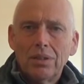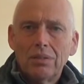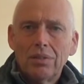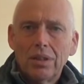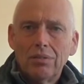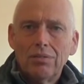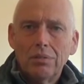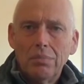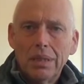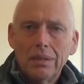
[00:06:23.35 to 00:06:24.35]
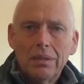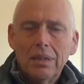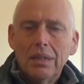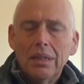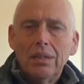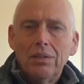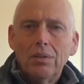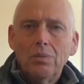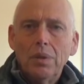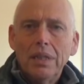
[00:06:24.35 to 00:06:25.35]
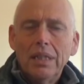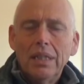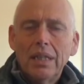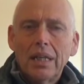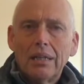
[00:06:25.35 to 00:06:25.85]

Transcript: of the mill, that we